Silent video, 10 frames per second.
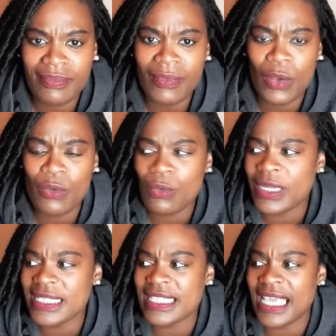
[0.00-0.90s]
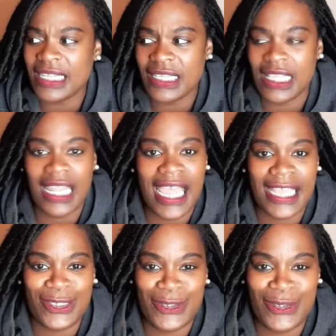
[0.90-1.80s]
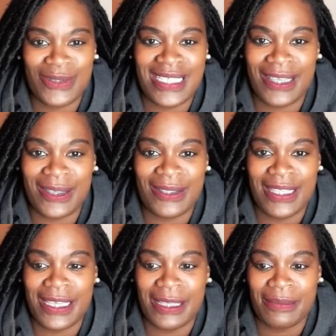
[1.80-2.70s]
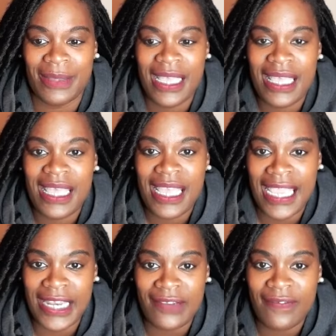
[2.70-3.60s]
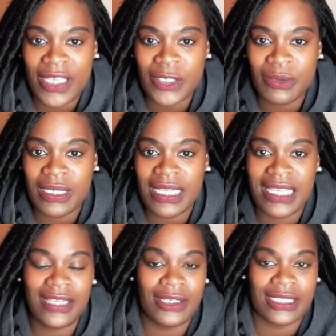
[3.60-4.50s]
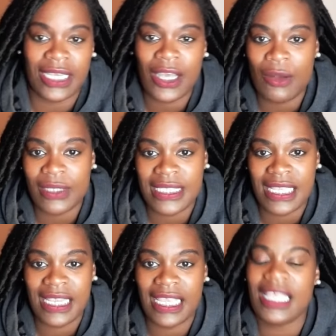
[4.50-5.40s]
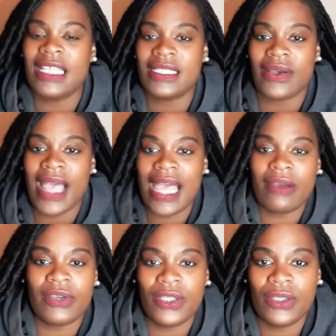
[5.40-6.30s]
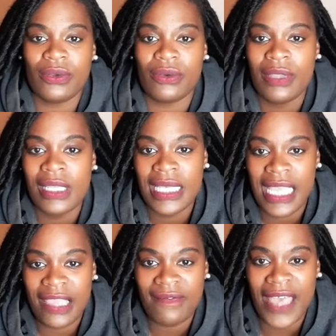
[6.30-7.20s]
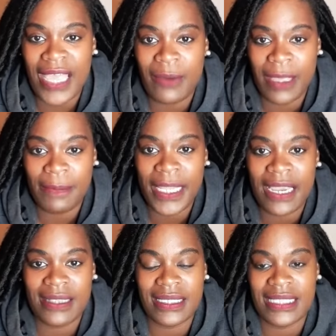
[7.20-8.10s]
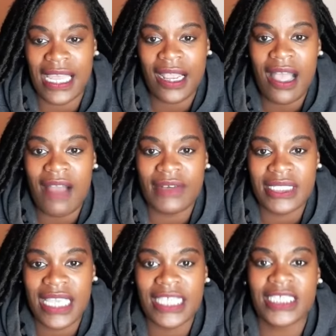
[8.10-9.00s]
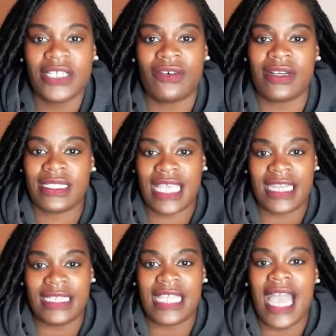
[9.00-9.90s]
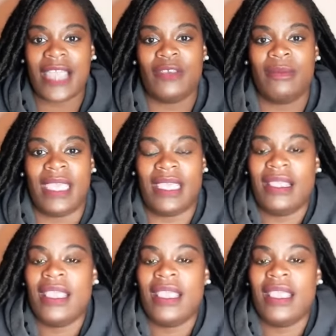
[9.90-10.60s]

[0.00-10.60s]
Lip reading: What does that look like? Do you tell them individually? Does a coach sit in? So how do you evaluate players? Is that a conversation or is that a document?